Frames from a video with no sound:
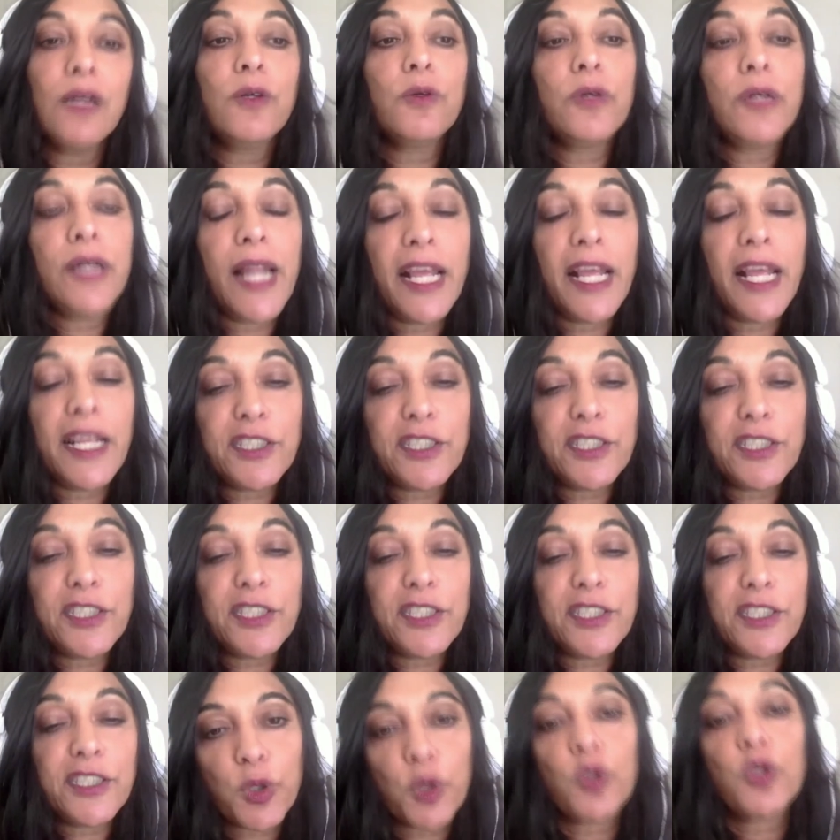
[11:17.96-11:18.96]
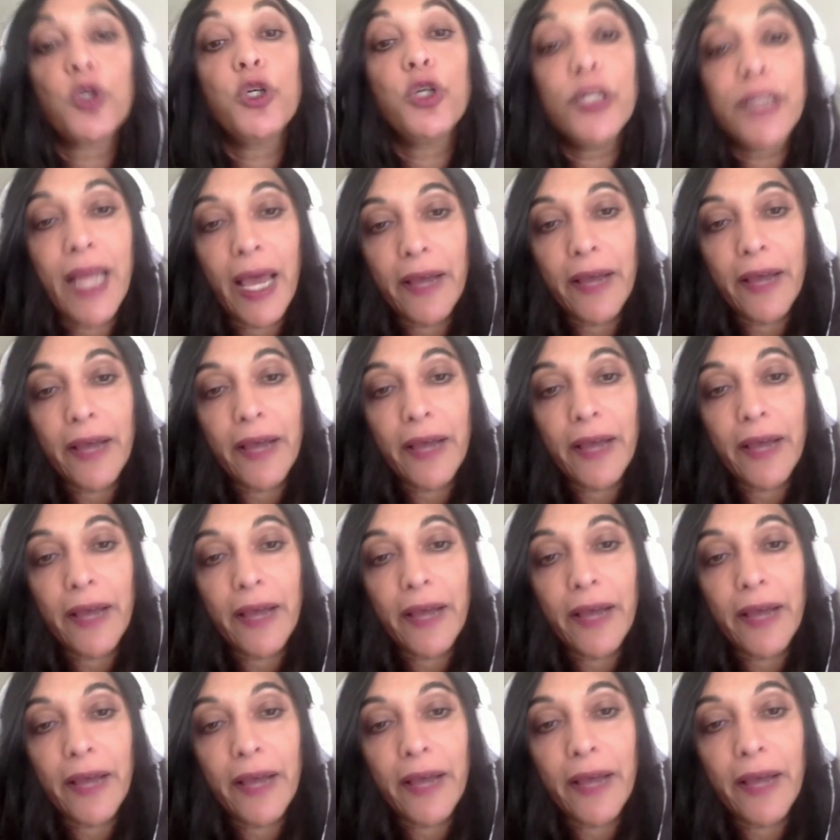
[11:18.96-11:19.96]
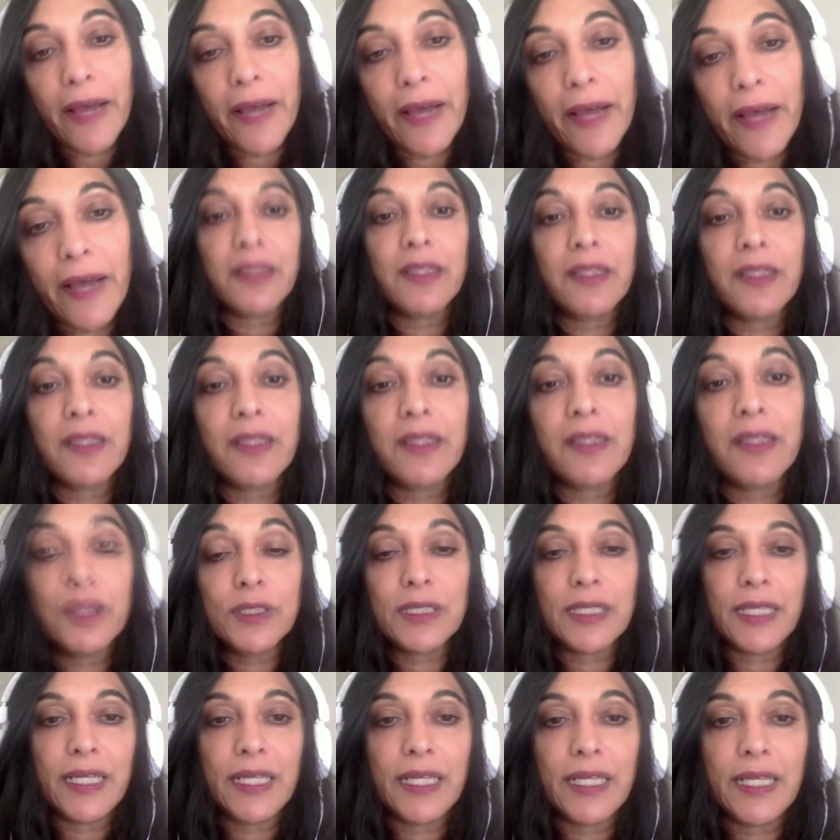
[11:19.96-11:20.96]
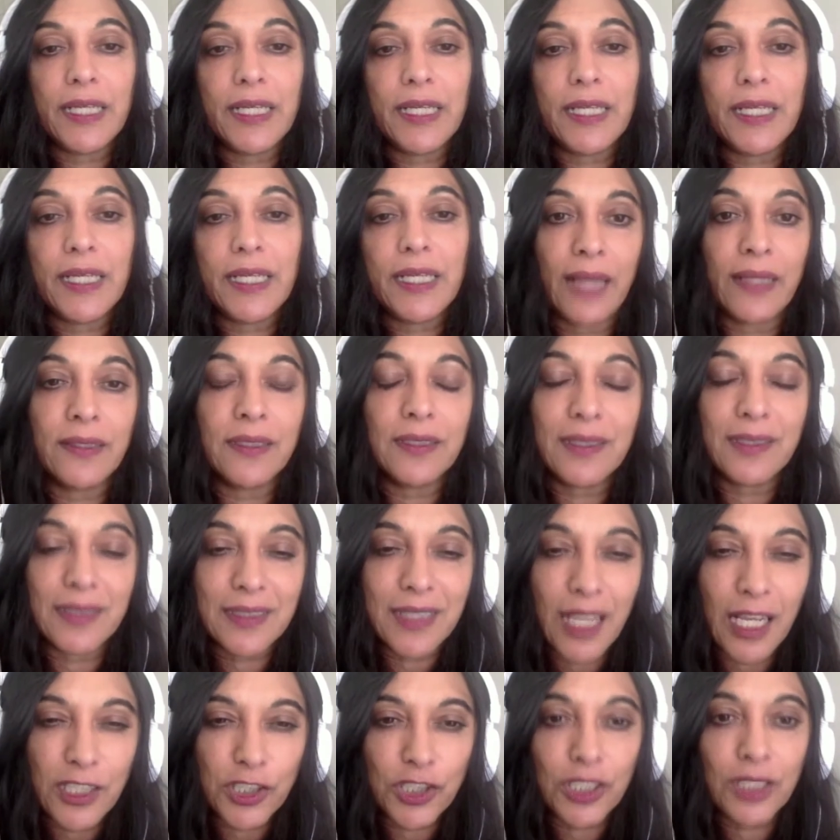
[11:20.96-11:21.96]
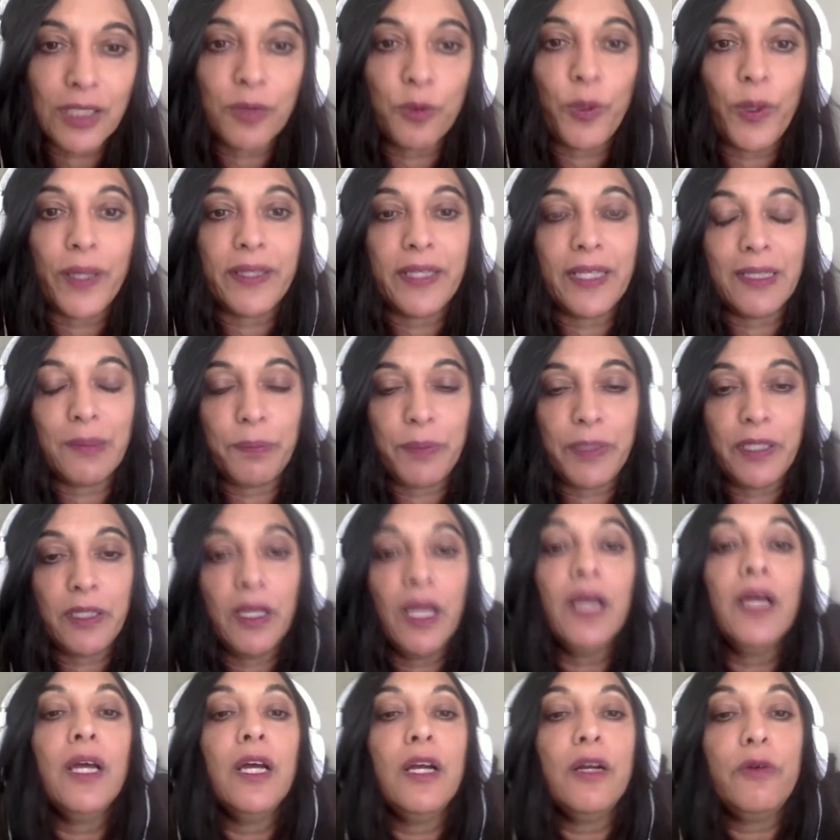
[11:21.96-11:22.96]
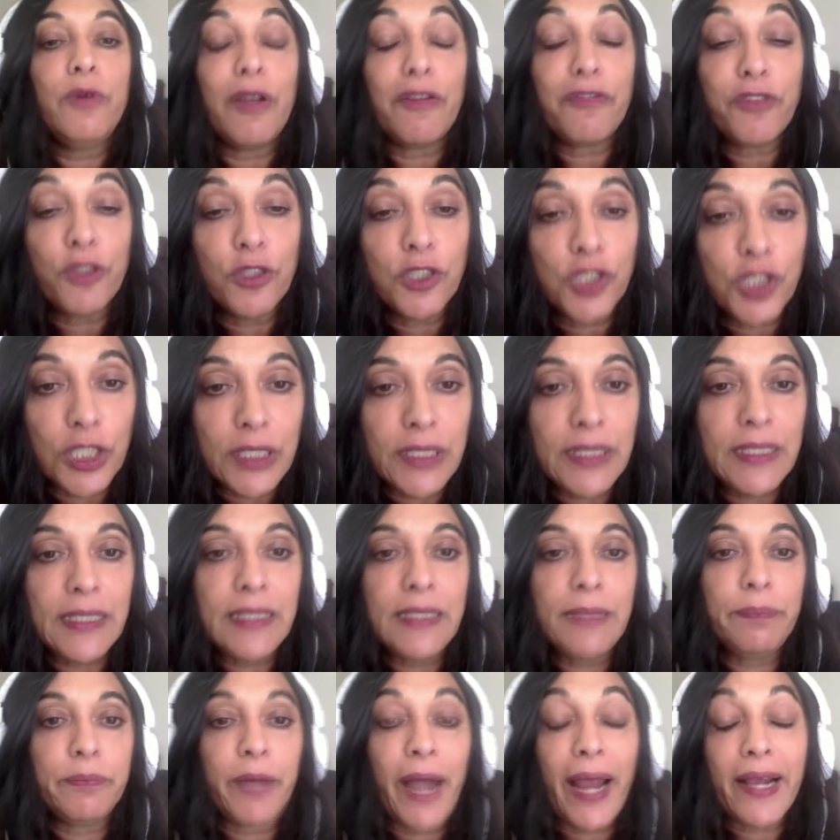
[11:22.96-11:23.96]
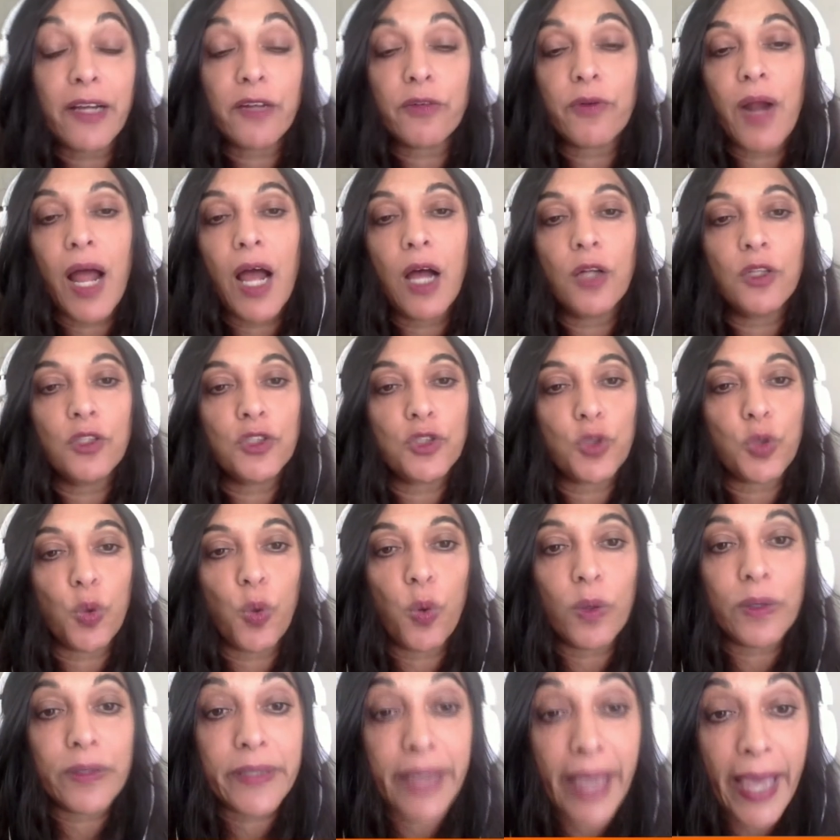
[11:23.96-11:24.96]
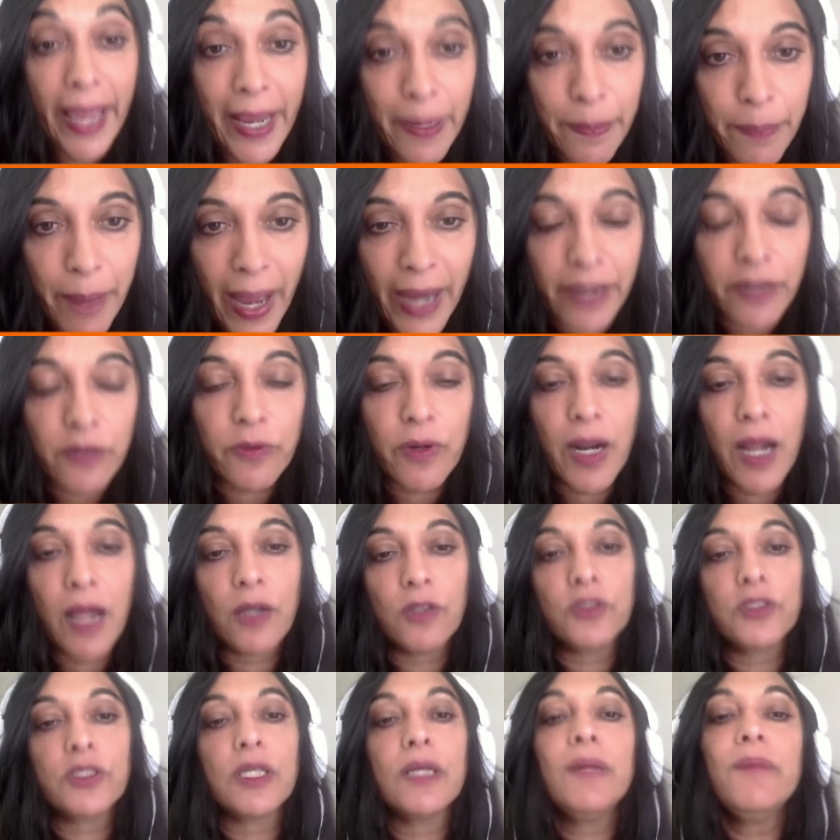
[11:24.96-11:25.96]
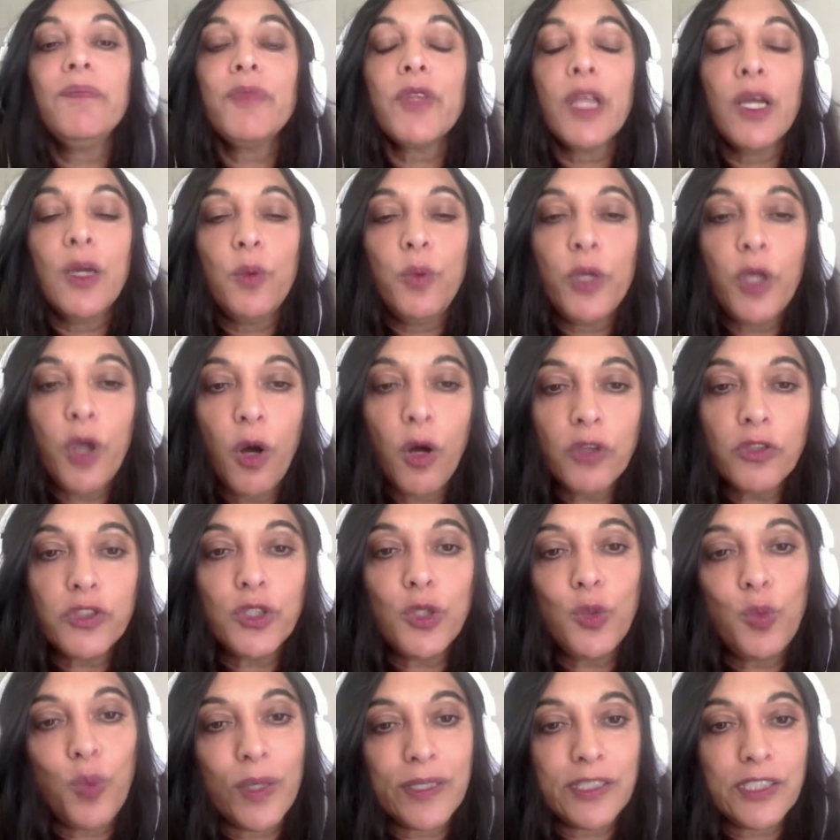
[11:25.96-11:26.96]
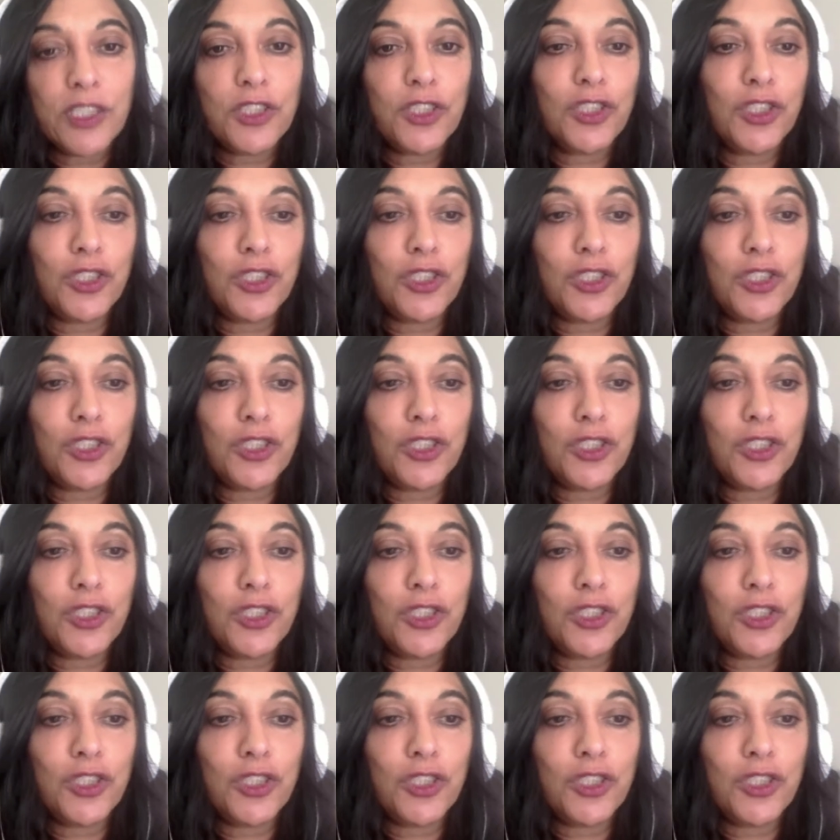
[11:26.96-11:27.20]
relationships or could have specific interests in the Moot issues under discussion, whether it be refugee backgrounds or gay backgrounds, mm-hmm. we also wanted